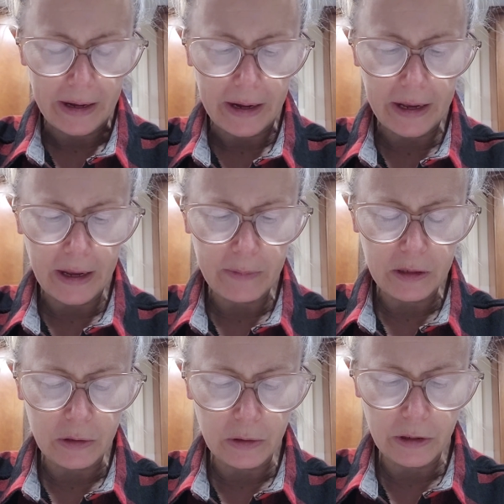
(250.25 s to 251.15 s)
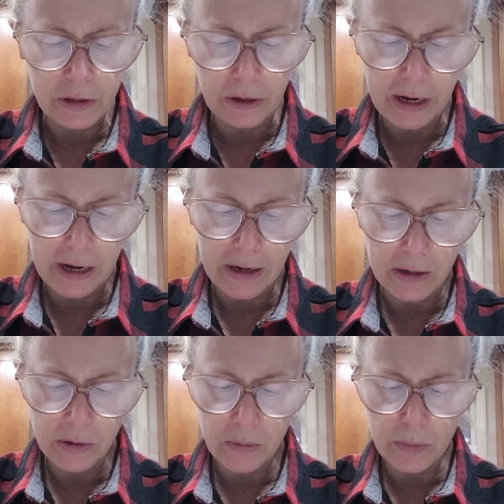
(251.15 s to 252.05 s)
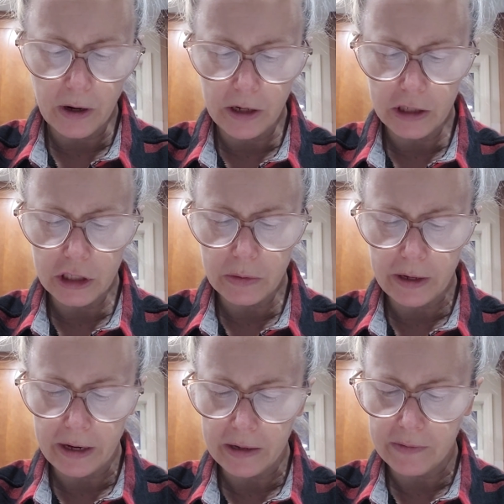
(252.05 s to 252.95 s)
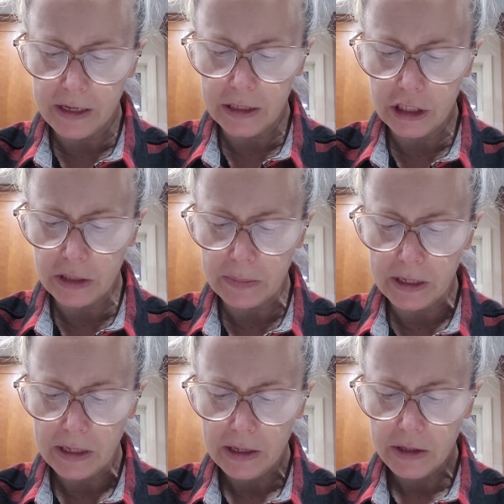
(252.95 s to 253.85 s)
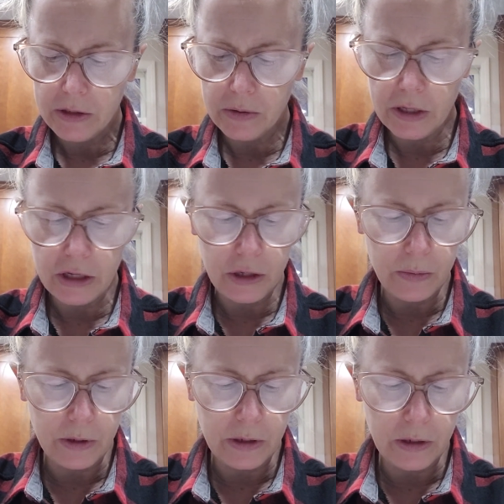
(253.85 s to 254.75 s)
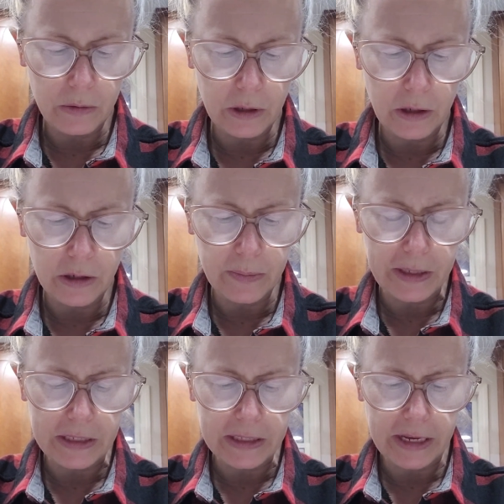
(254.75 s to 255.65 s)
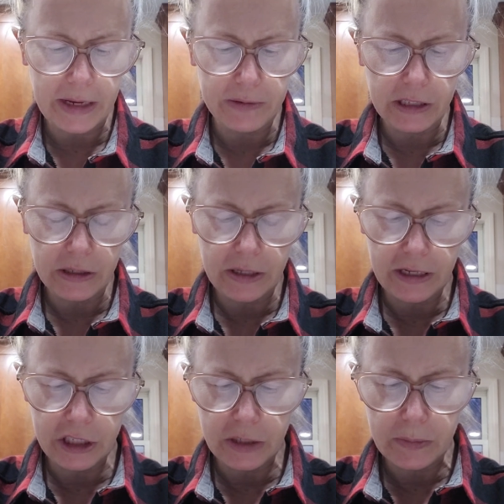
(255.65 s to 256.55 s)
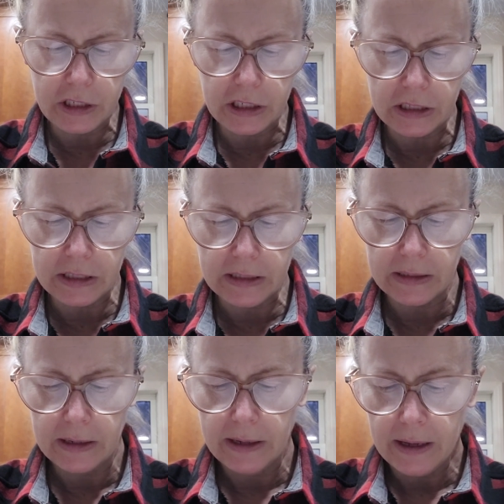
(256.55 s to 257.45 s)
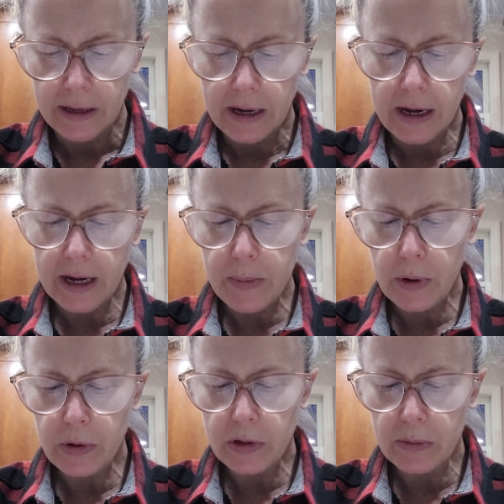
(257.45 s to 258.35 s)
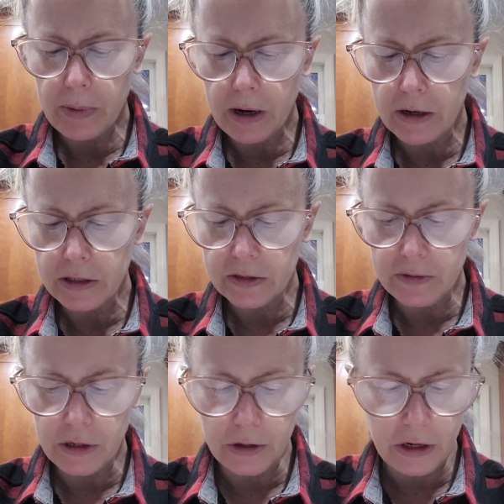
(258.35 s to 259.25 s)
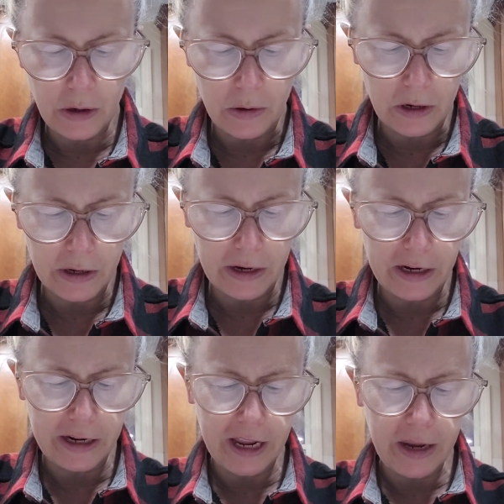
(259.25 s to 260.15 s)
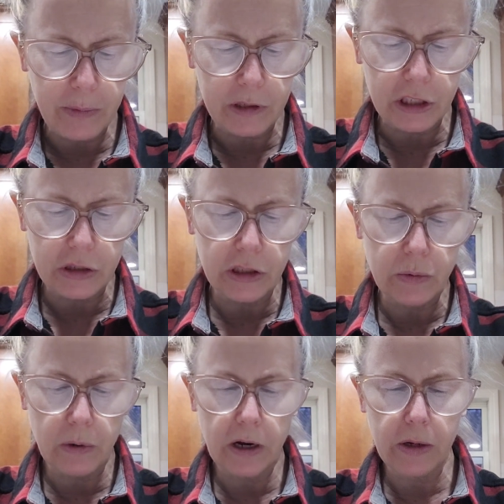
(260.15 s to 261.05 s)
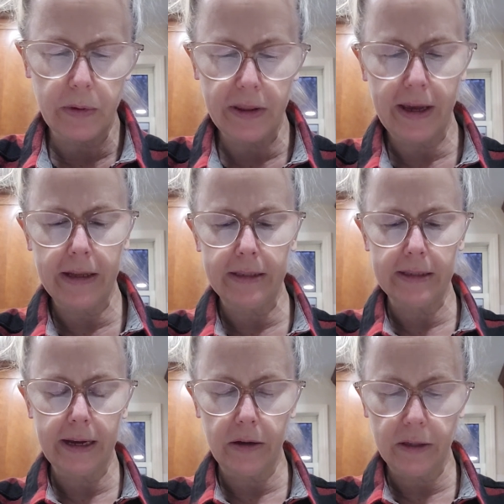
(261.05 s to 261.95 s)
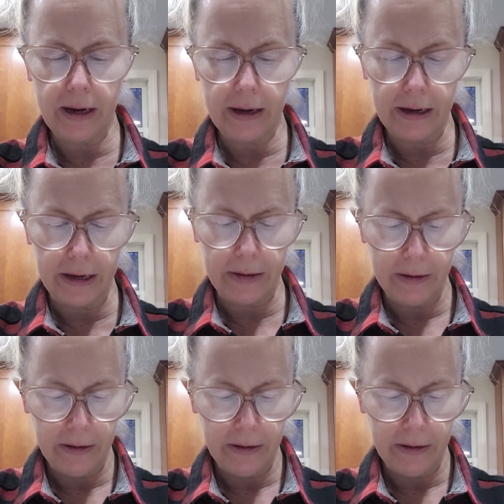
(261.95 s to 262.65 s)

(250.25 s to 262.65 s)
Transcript: I am the Lord your God who brought you out of Egypt so that you would no longer be slaves to the Egyptians. I broke the bars of your yoke and enabled you to walk with heads held high.